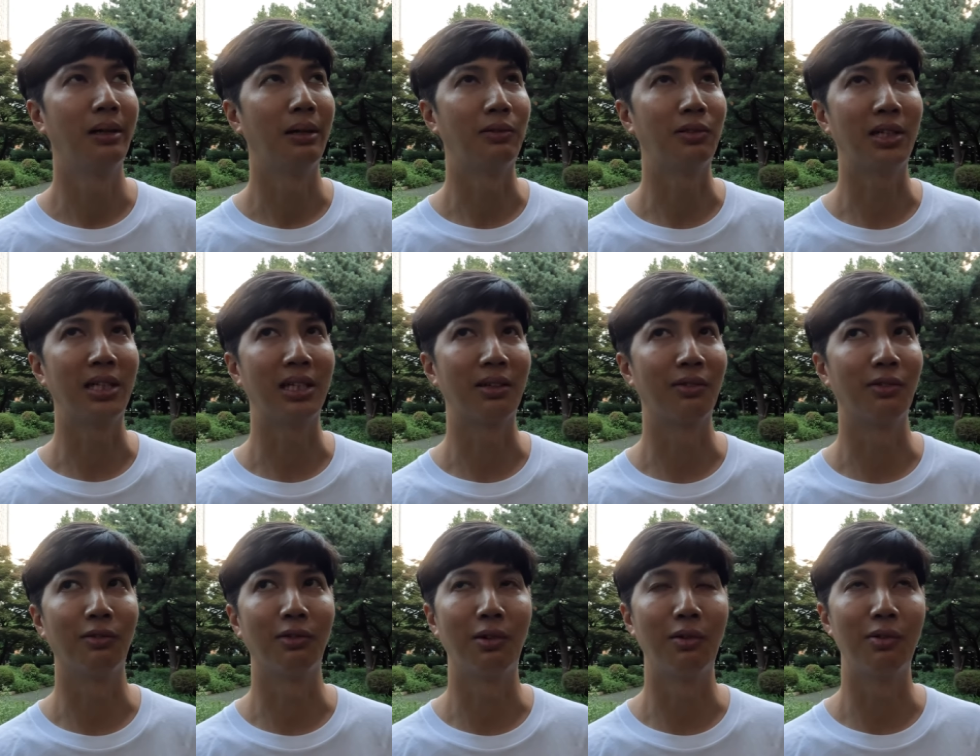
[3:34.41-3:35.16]
I'm trying to
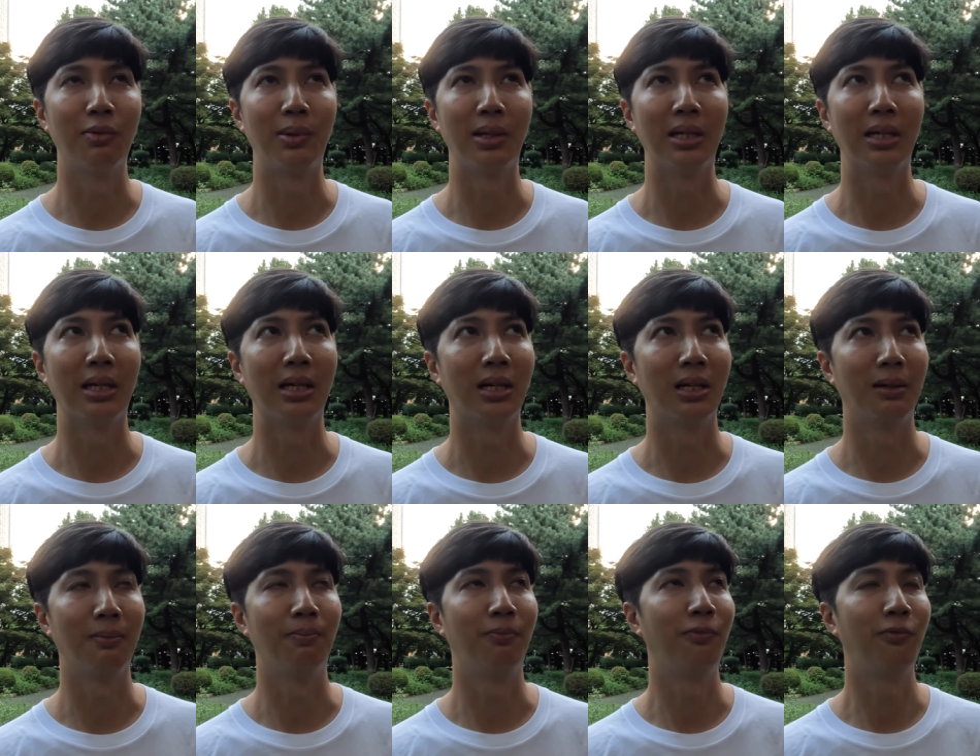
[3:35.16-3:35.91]
think of what would be a
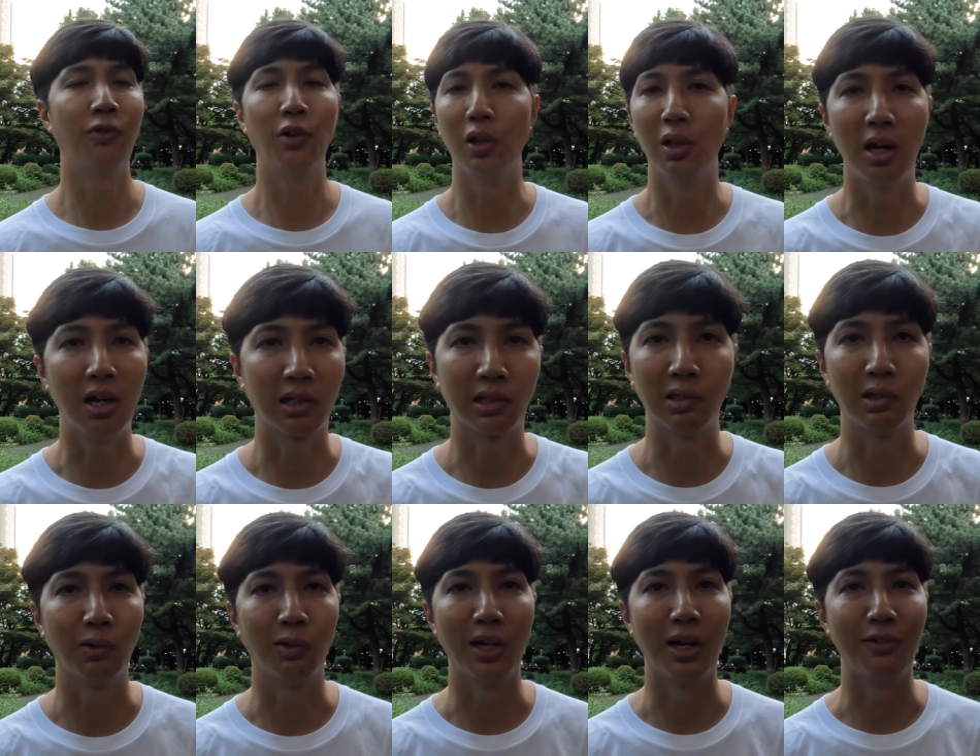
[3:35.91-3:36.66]
uh, Foot
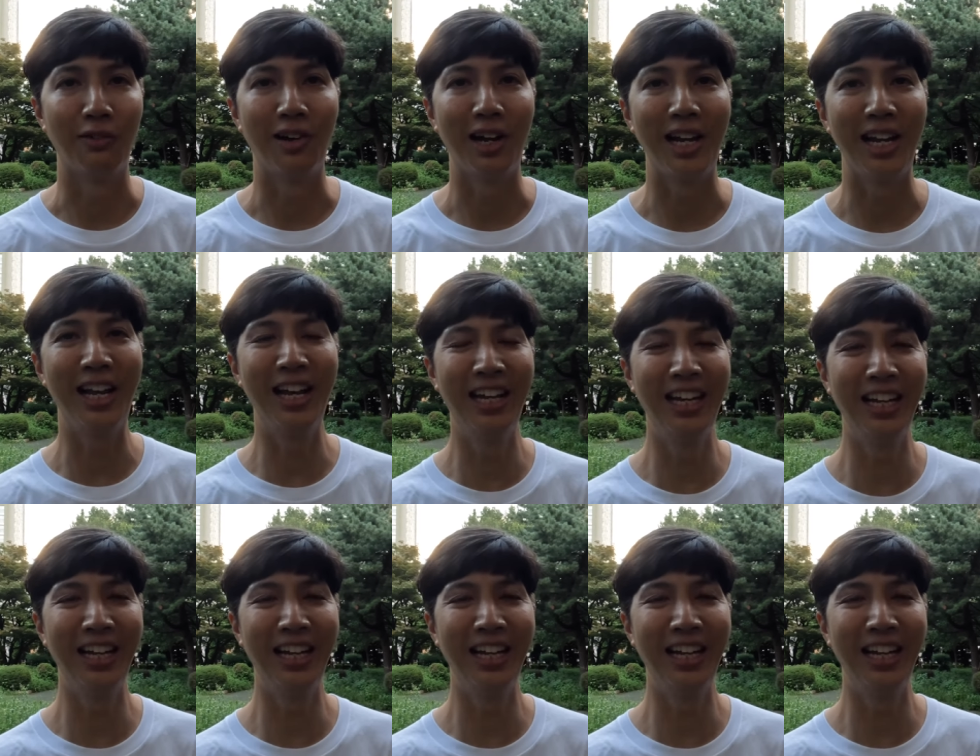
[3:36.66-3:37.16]
Locker or whatever, right?